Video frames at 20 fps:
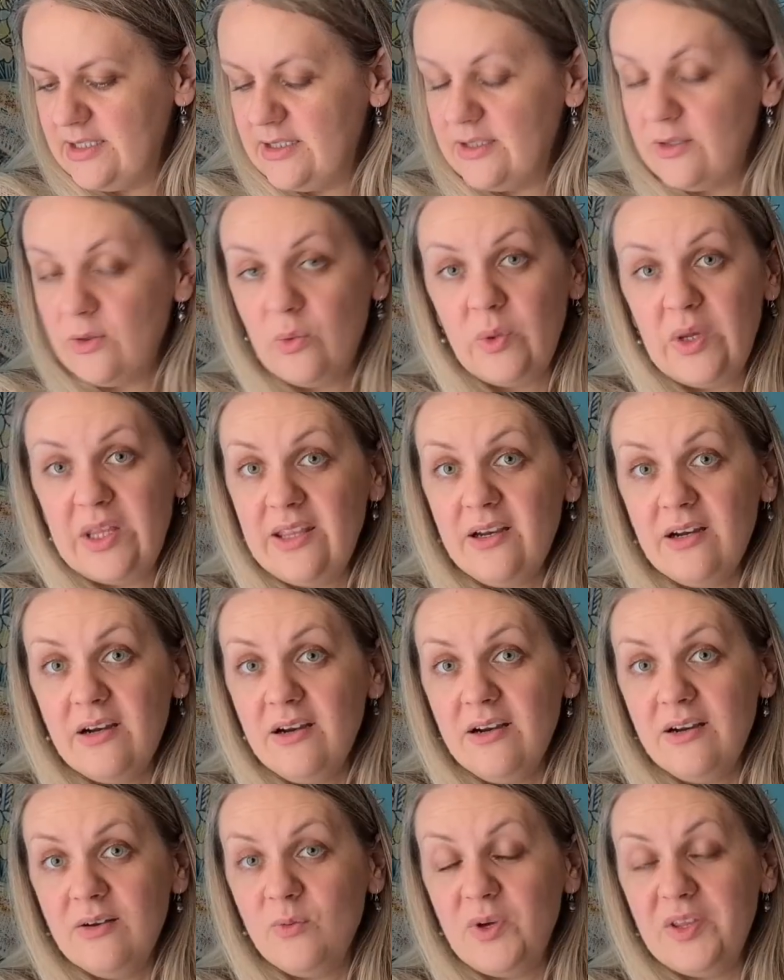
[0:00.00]
Weather
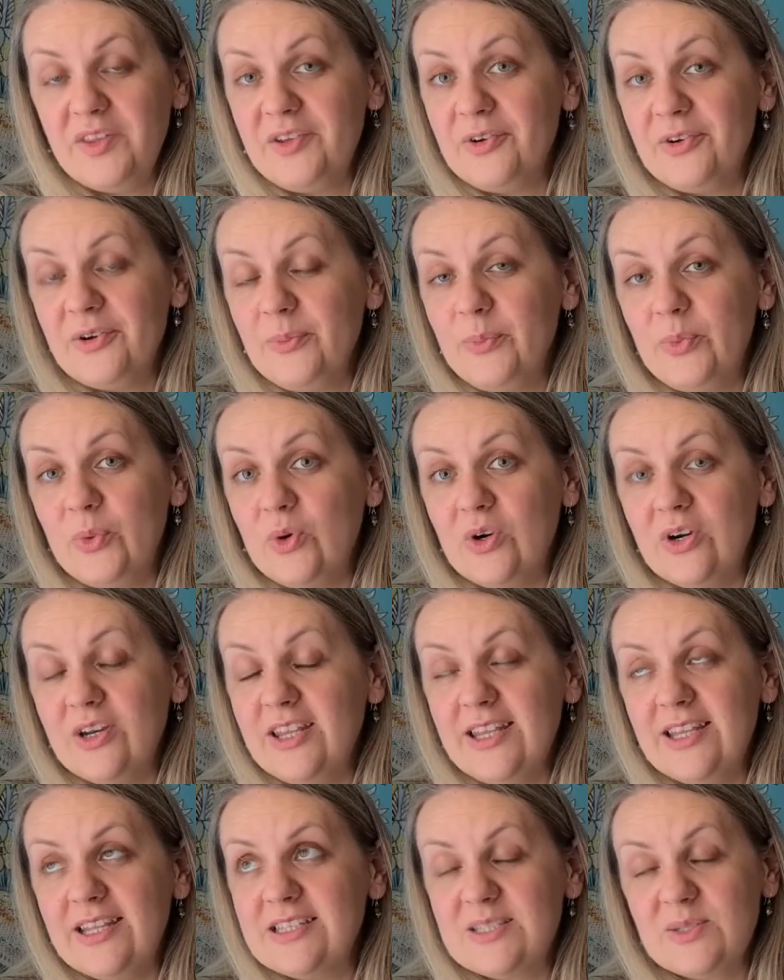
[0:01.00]

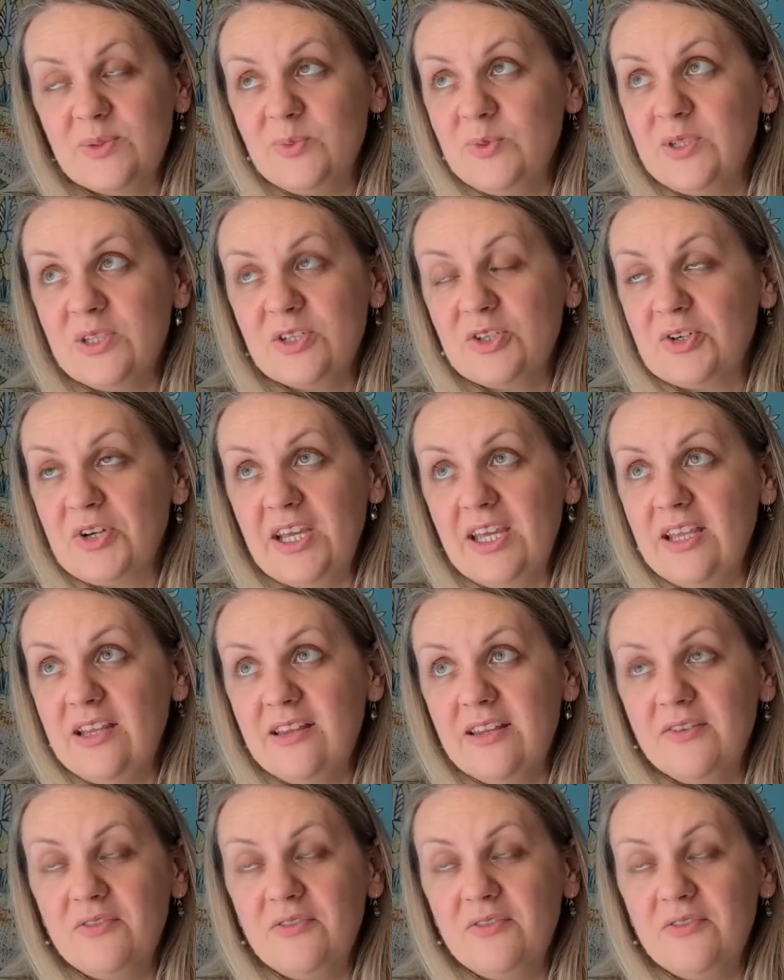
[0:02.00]
report. It's been great.